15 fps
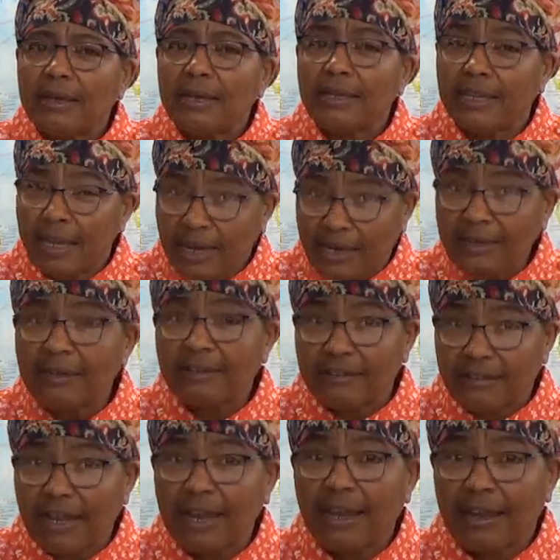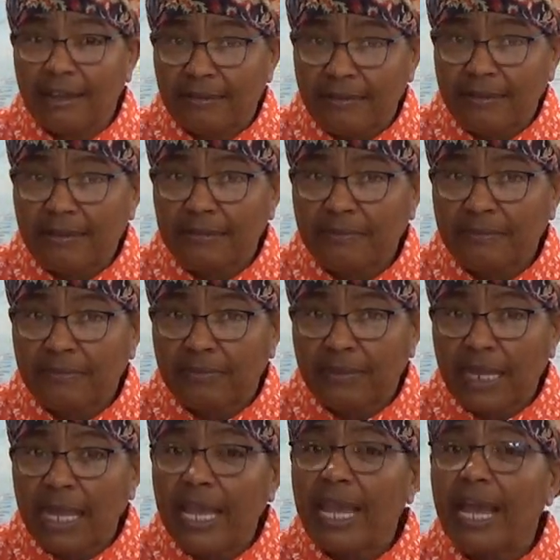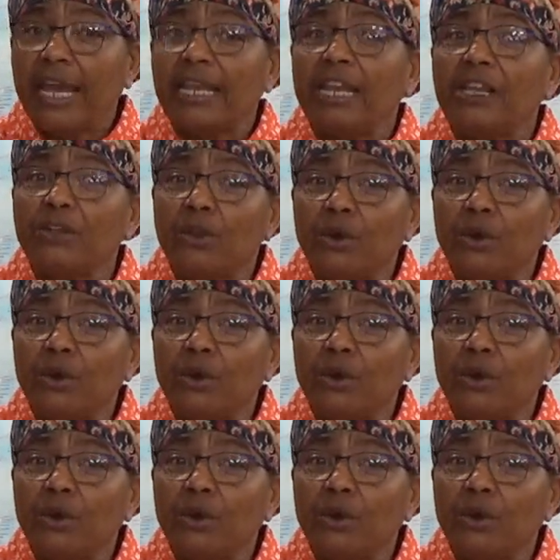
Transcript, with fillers: Yah understands. And he